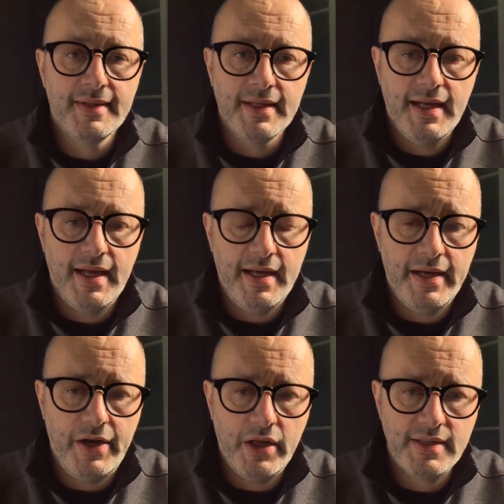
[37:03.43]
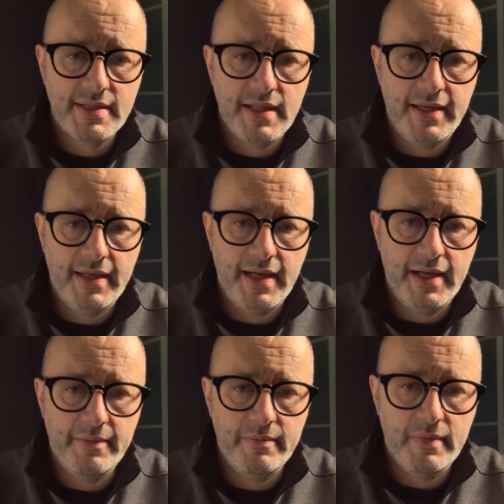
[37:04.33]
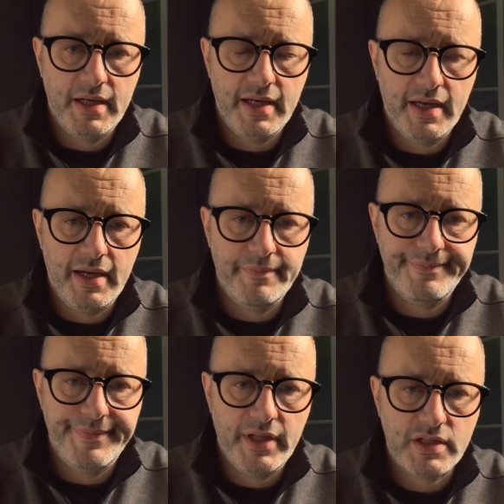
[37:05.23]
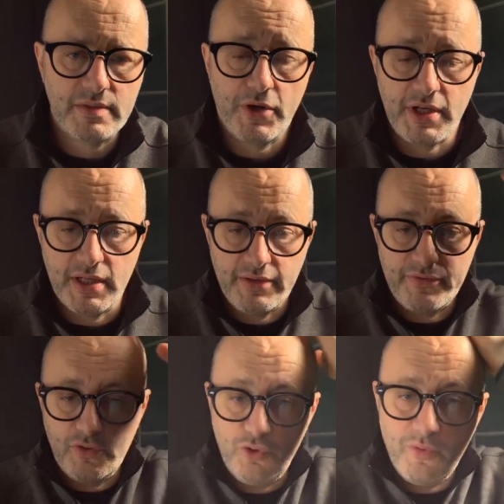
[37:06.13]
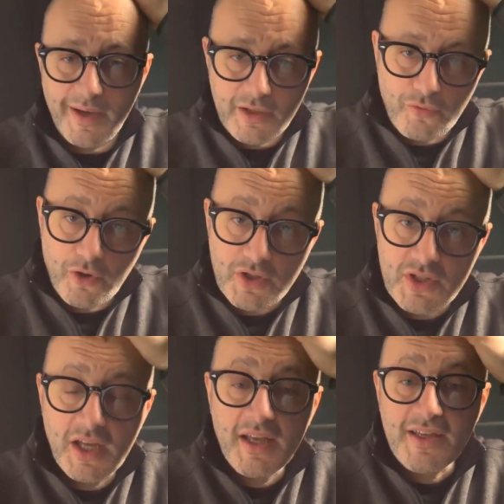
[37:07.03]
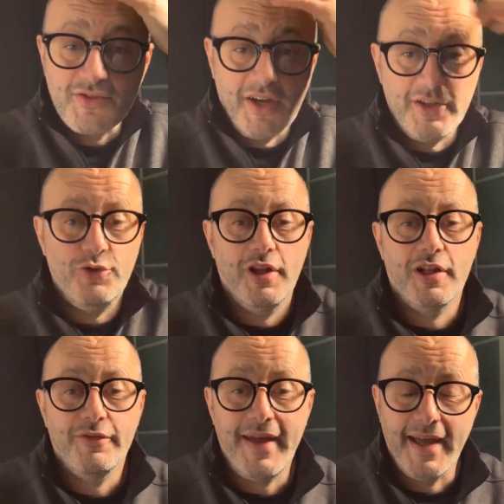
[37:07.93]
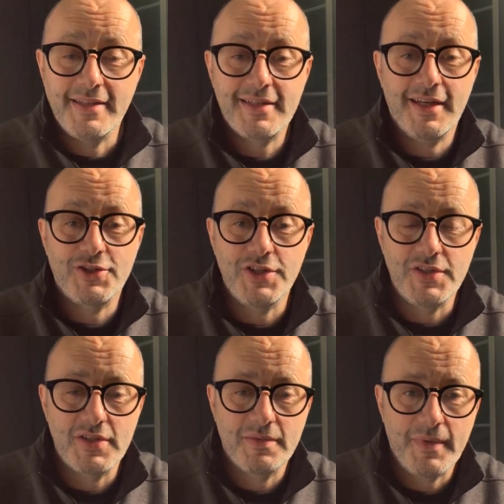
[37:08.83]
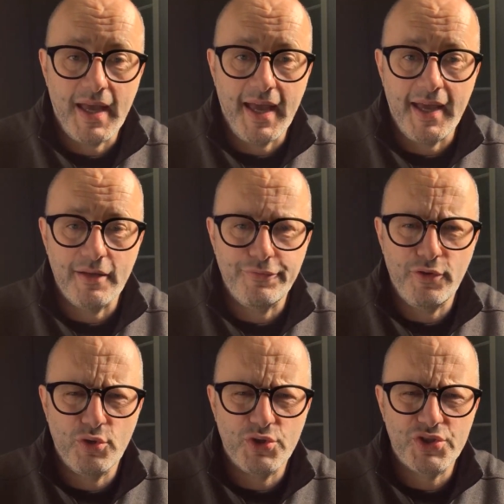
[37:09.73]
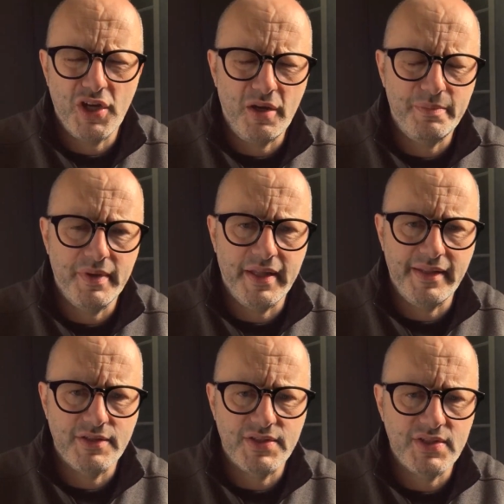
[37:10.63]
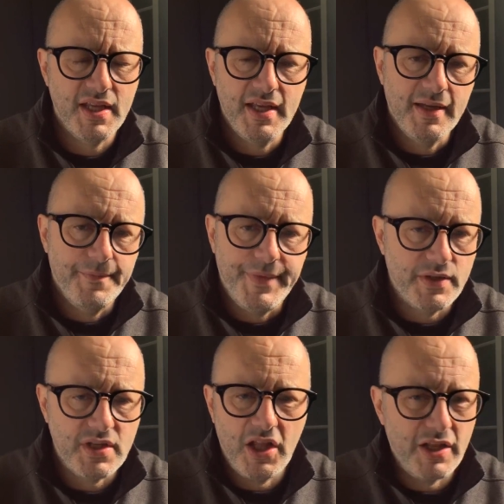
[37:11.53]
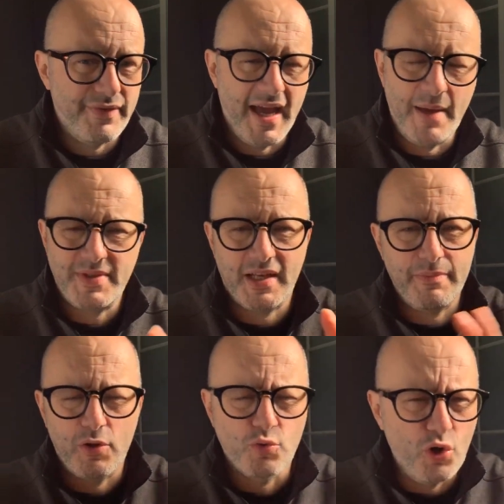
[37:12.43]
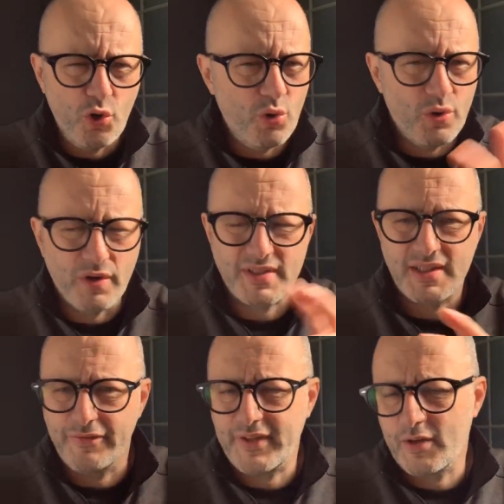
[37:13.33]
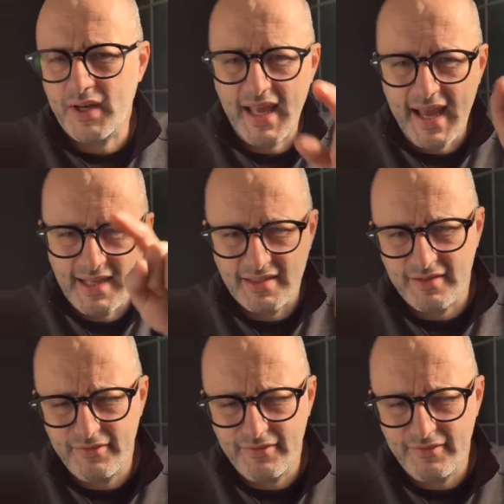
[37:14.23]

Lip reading: Honestly, I'm not smart enough to do Vectorworks, so I do a lot of hand sketches and Photoshop, and there's a lot of apps like Miro or stuff that already has,